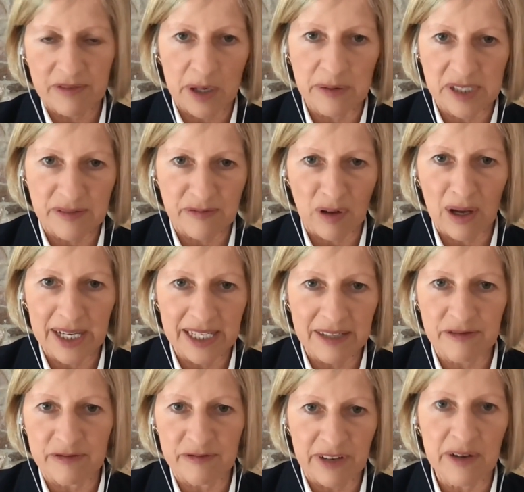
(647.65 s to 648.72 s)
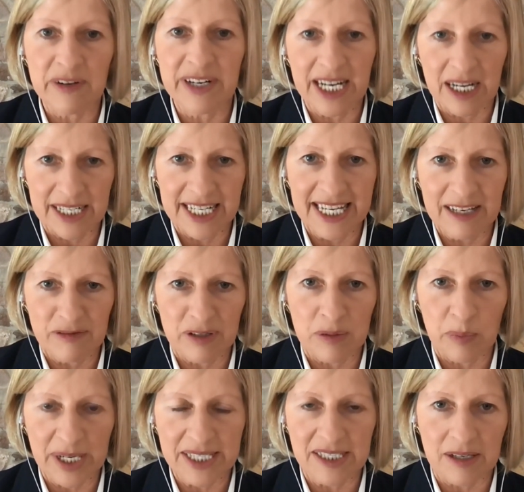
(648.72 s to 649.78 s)
those five very uneven
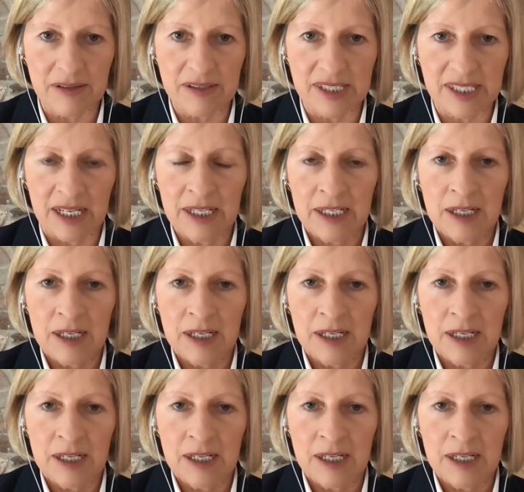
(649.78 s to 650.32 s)
windows.